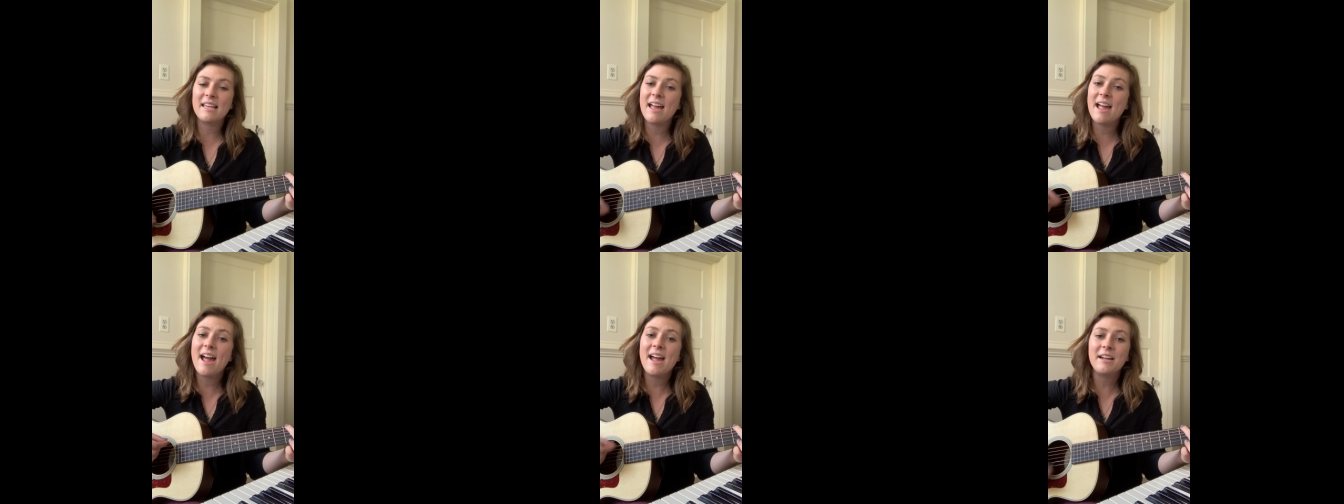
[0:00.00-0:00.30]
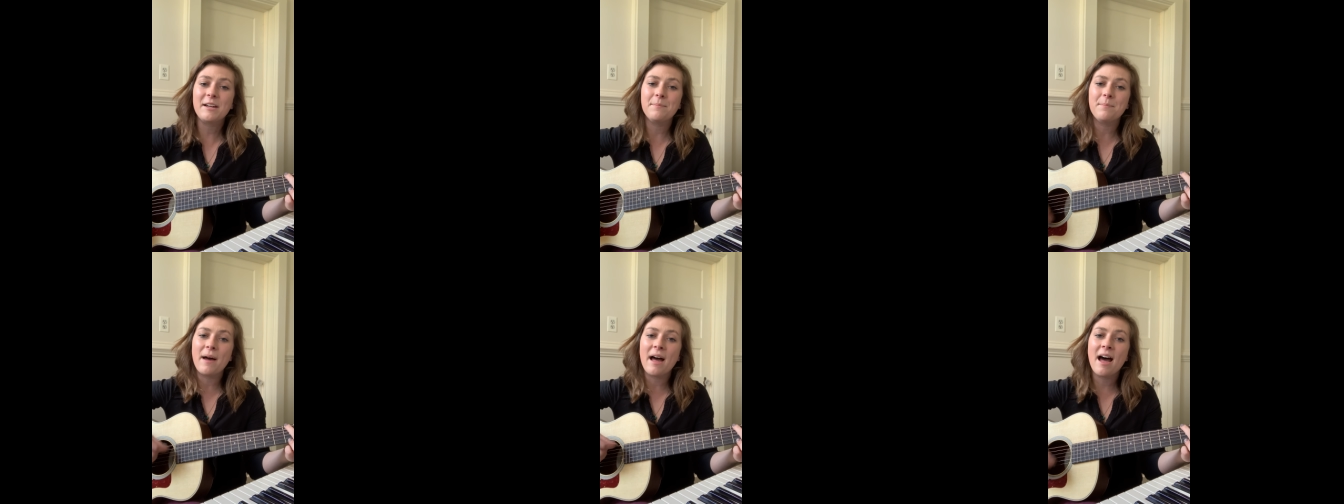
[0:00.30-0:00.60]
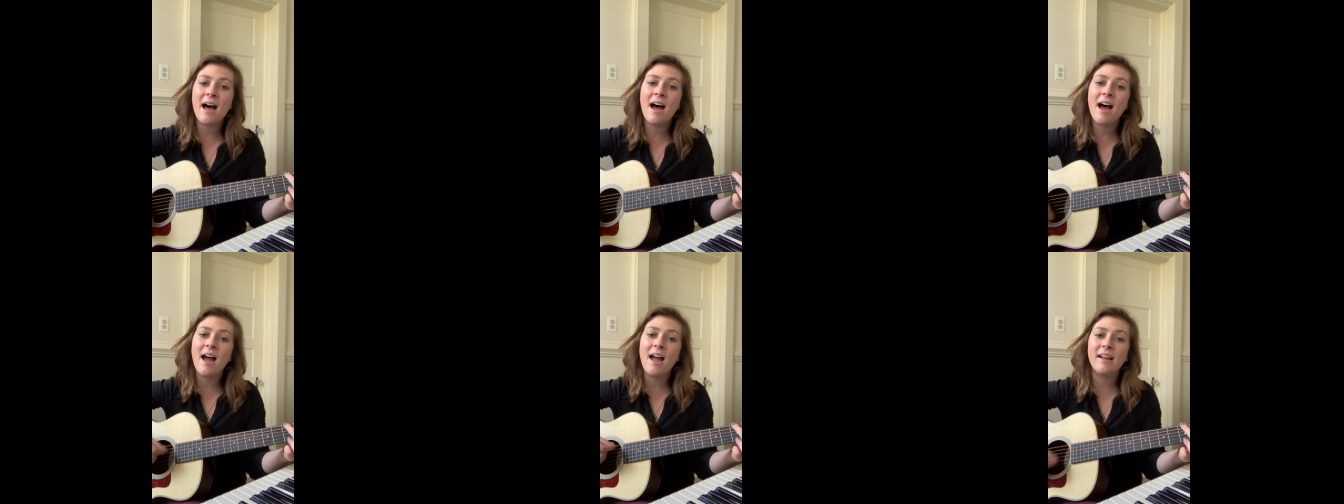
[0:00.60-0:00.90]
say
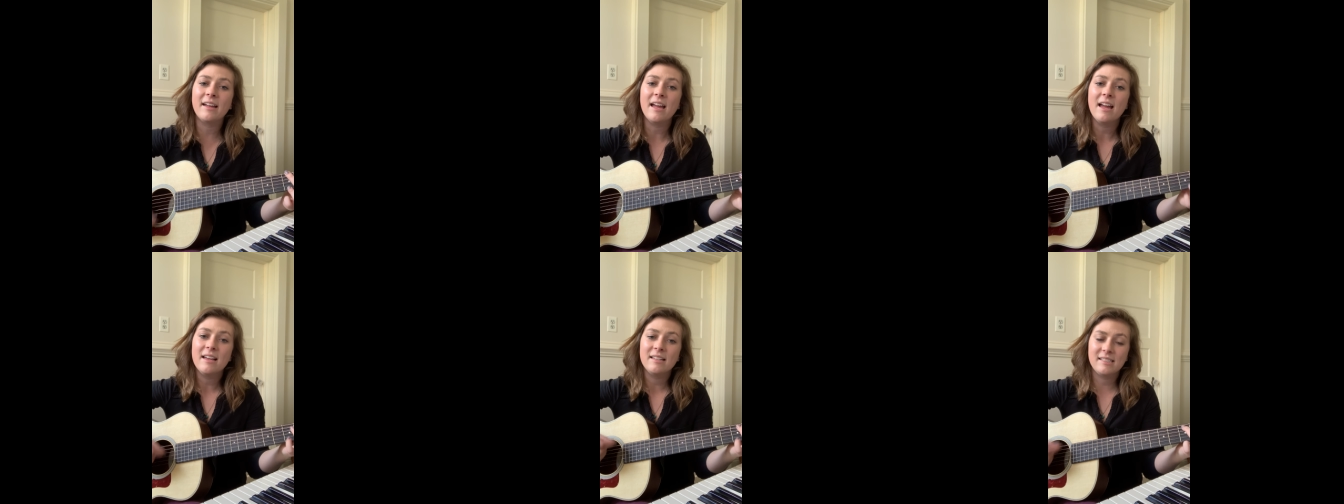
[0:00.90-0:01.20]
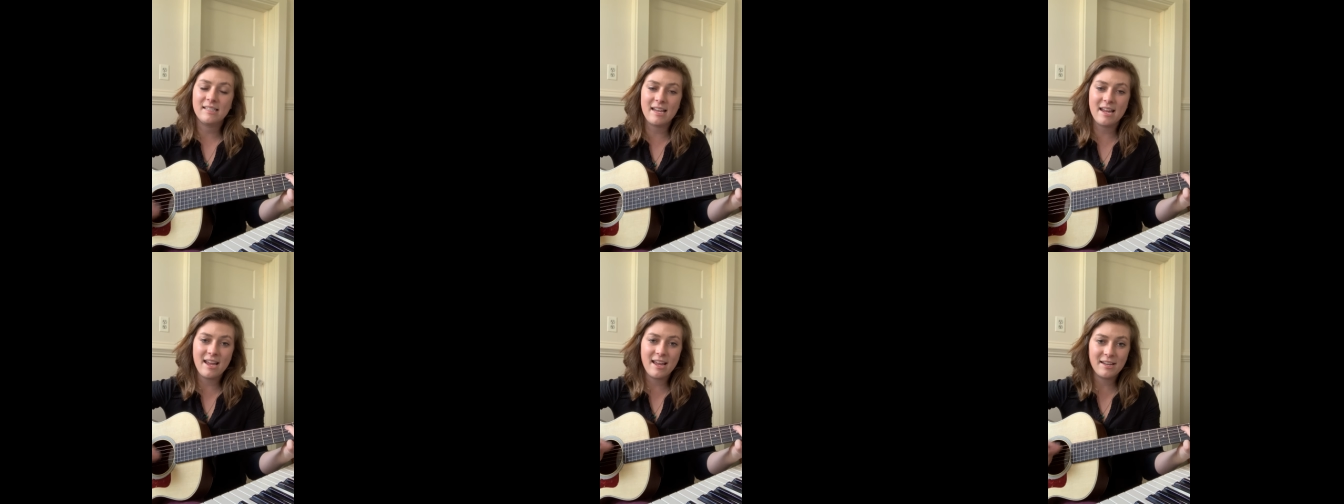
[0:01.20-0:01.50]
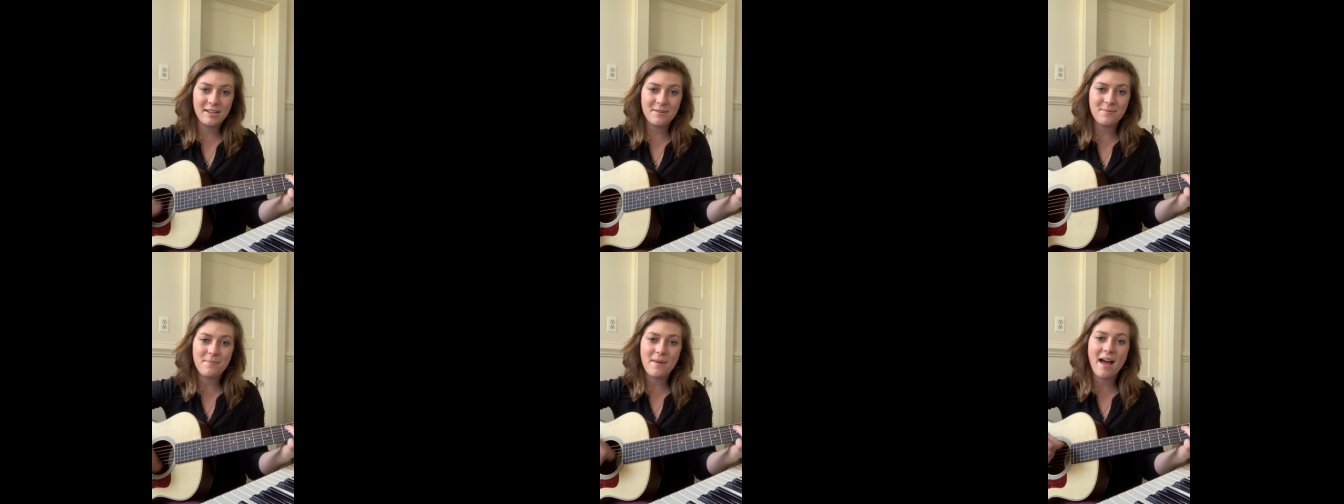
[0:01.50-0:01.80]
goodbye,
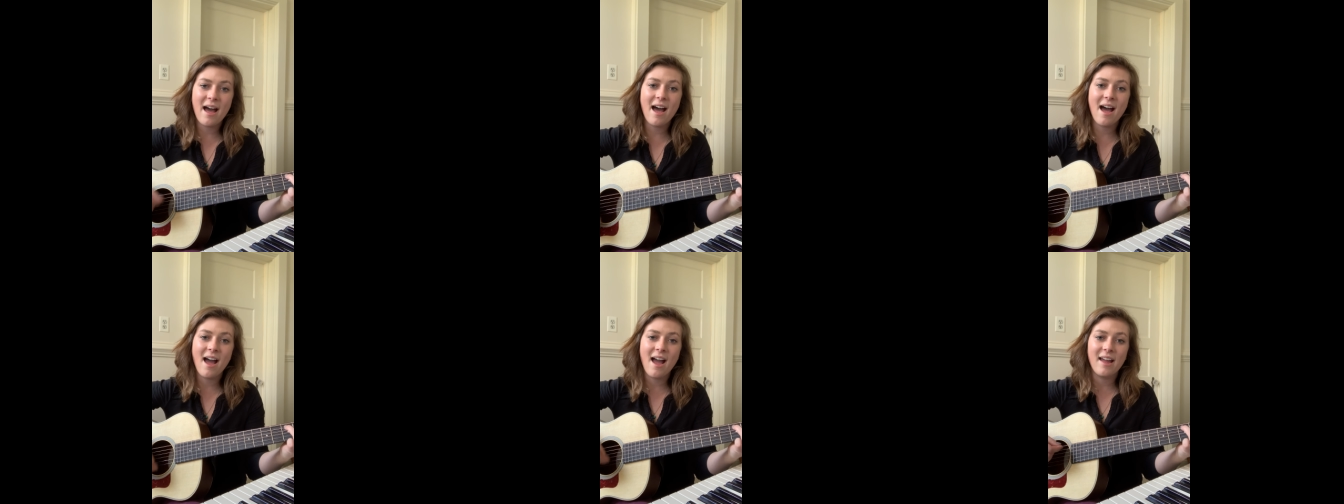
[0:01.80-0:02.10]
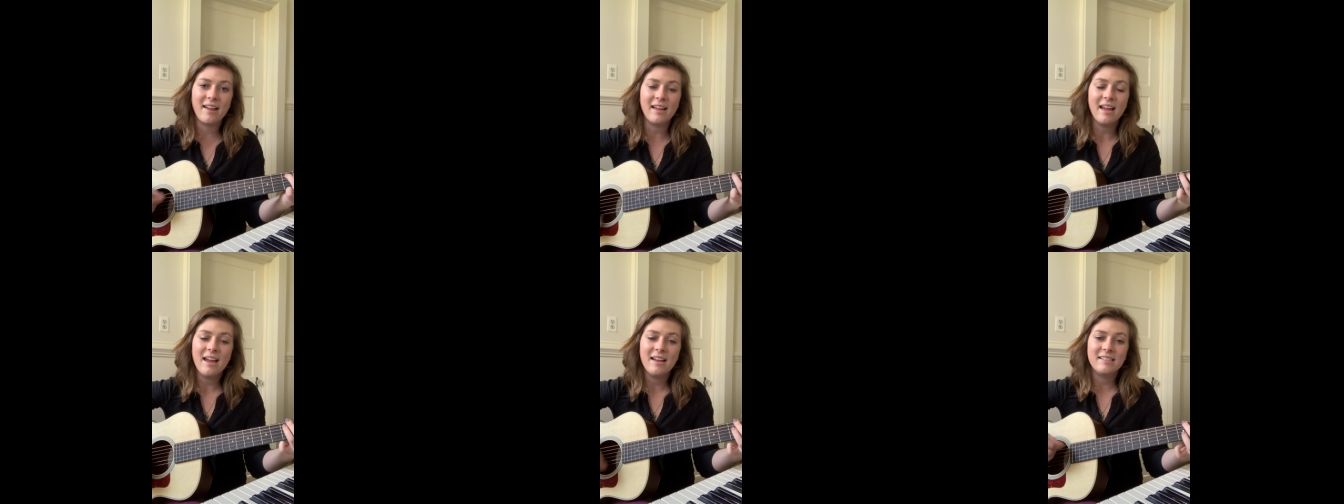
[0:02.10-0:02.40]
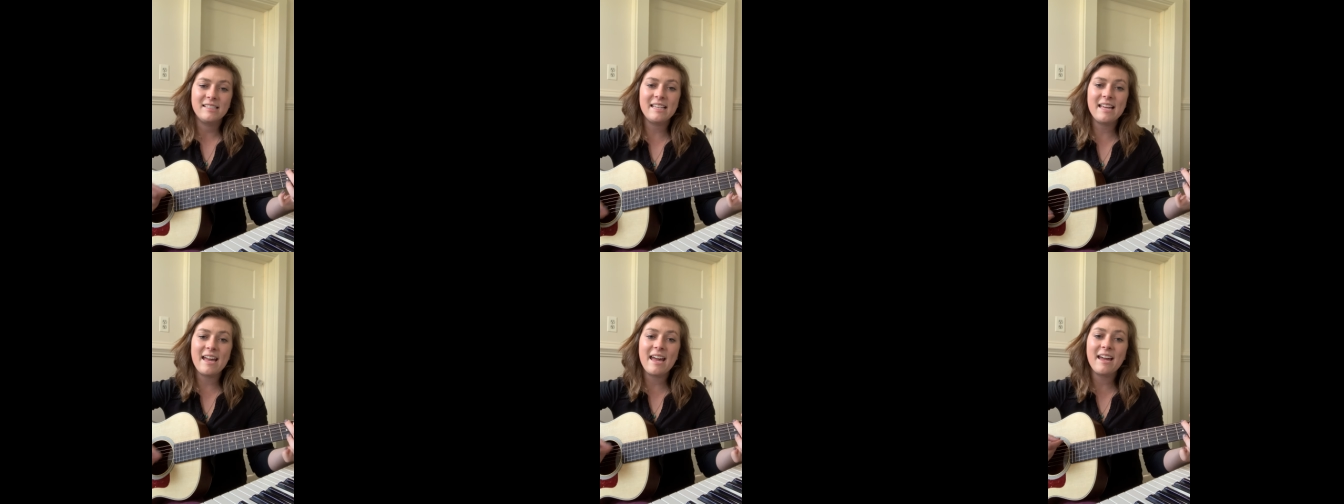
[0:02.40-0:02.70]
say goodbye,
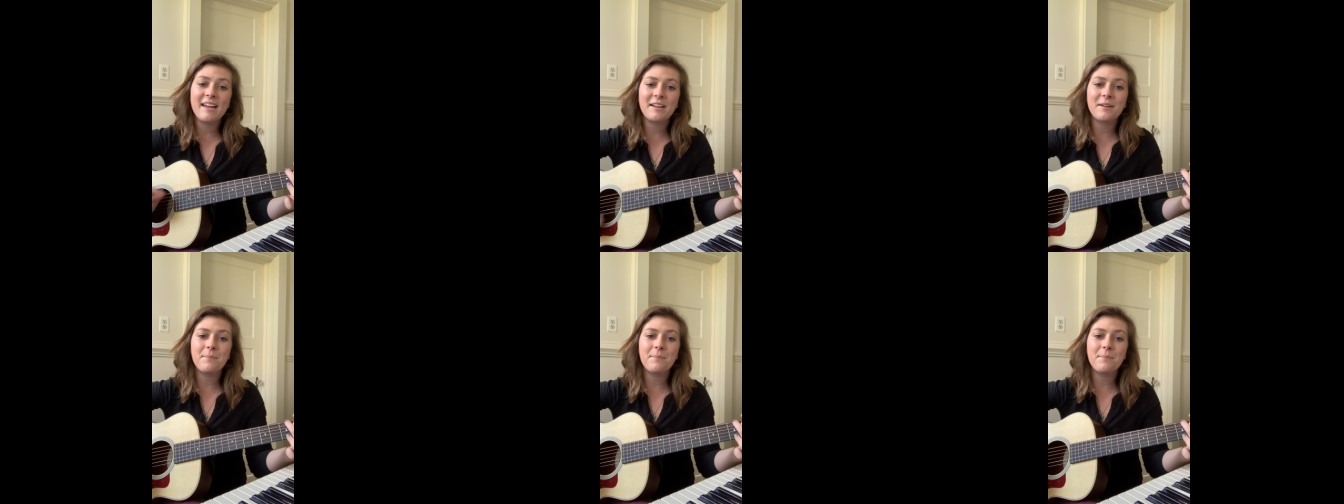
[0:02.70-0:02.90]
say